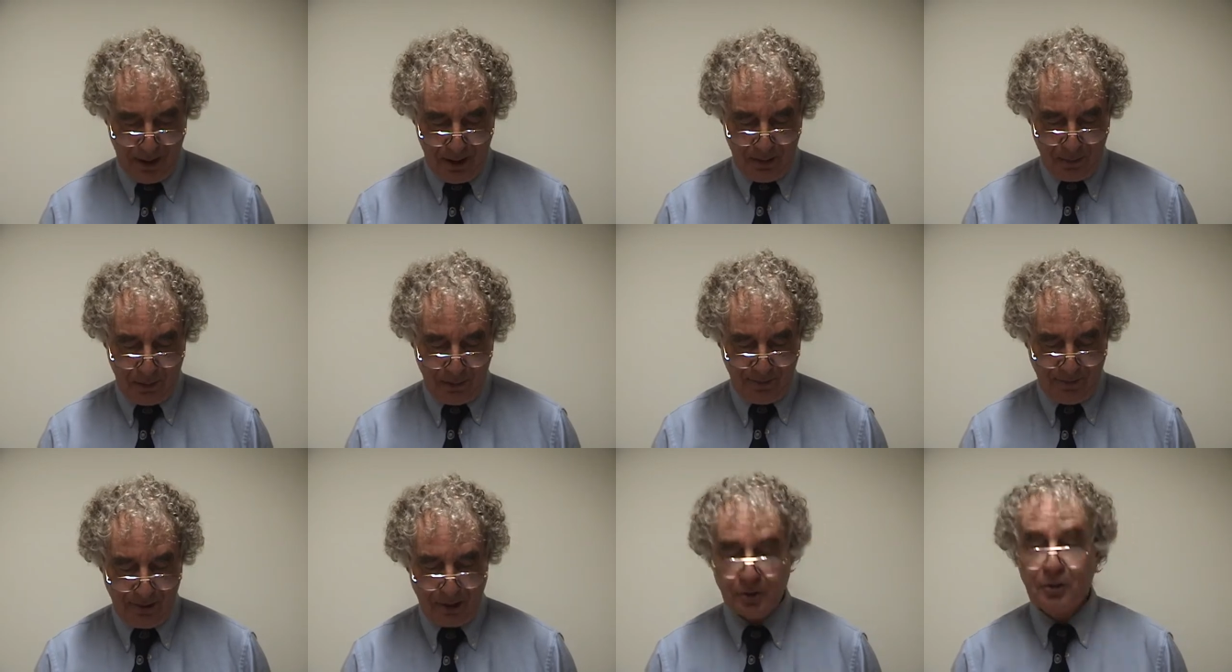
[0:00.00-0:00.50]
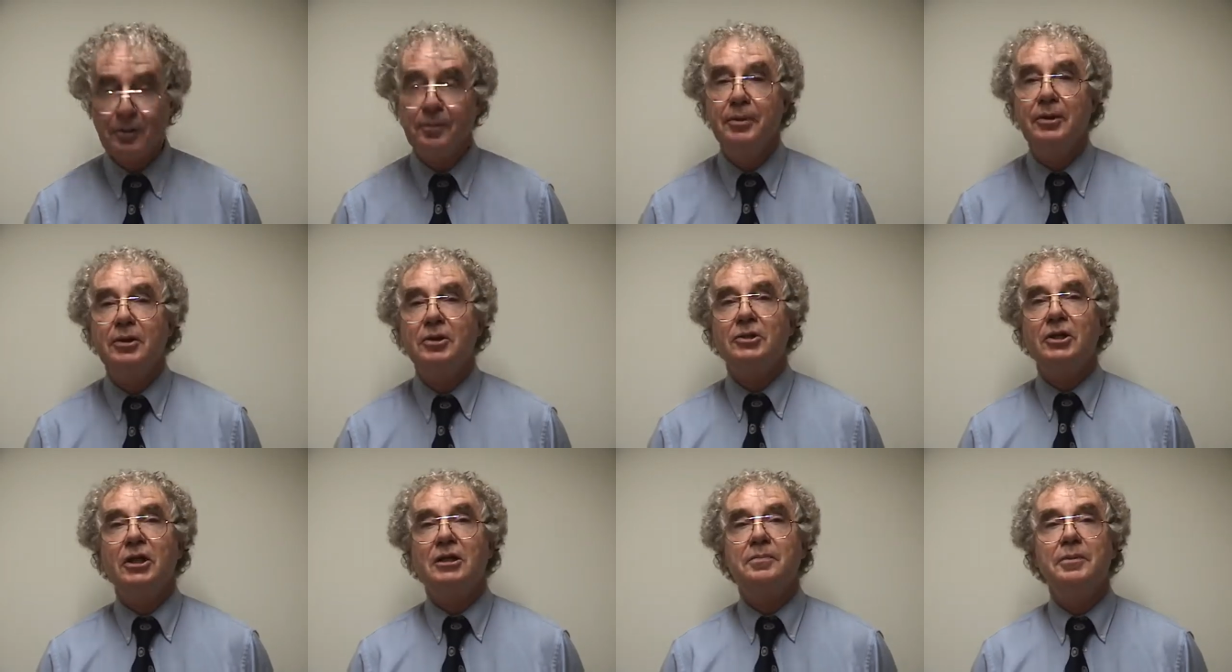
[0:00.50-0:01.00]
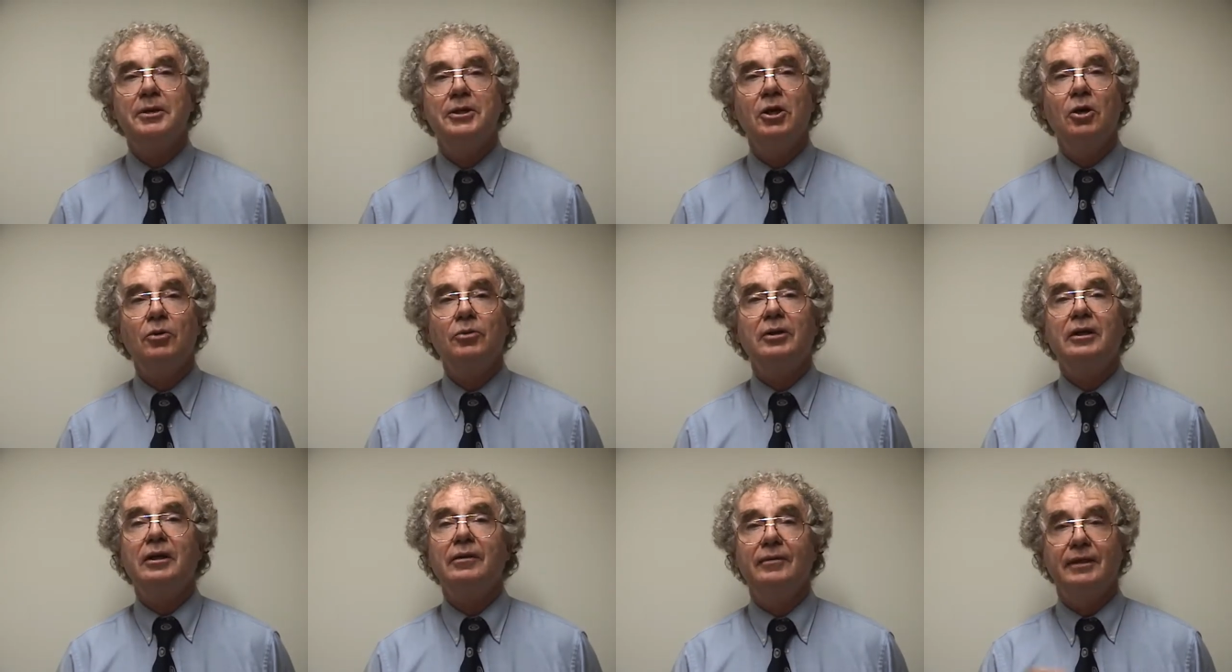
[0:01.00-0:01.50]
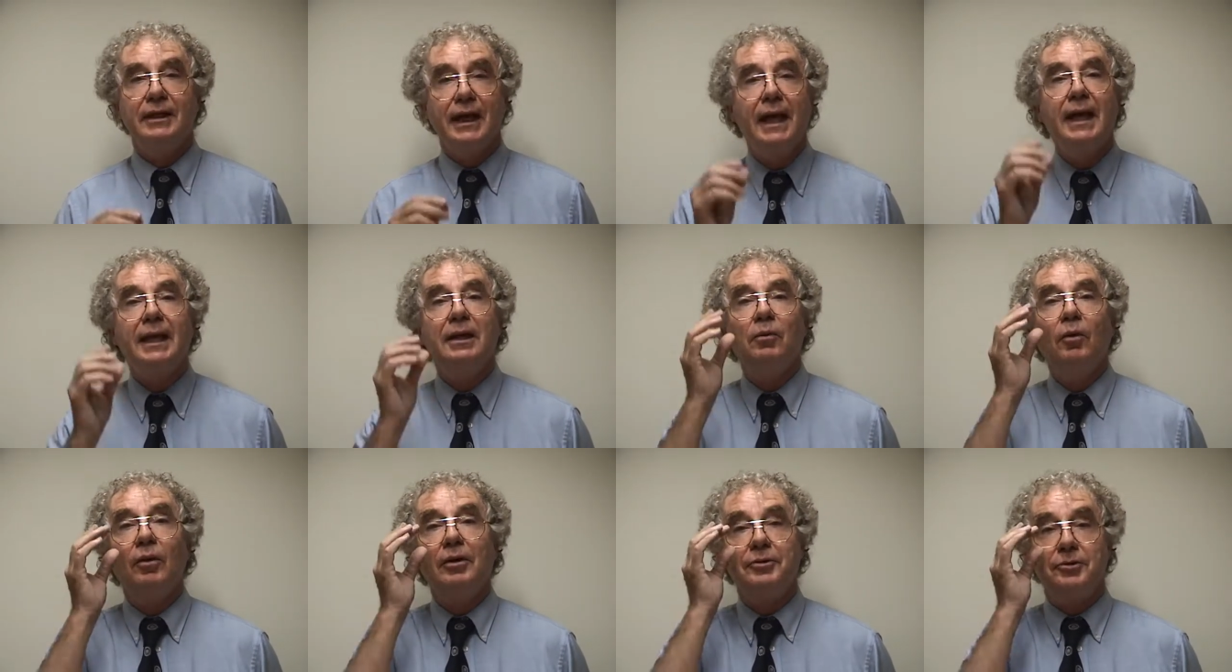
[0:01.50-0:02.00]
Professor Pierce has been known to give an
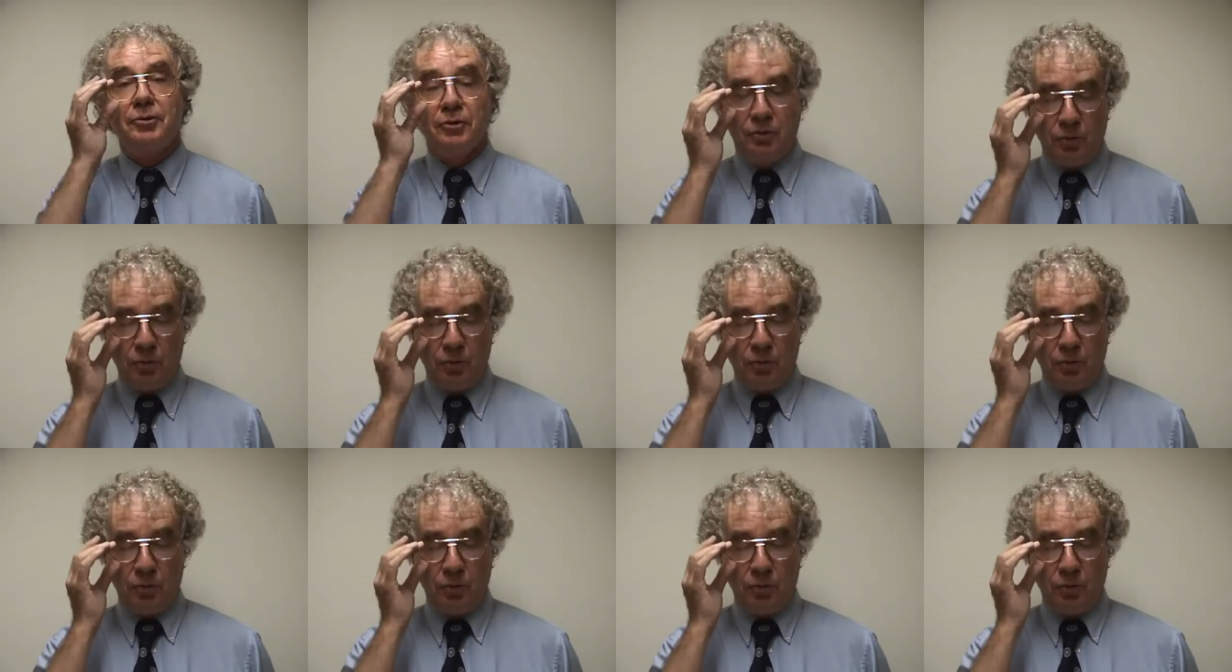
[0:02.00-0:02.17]
A once or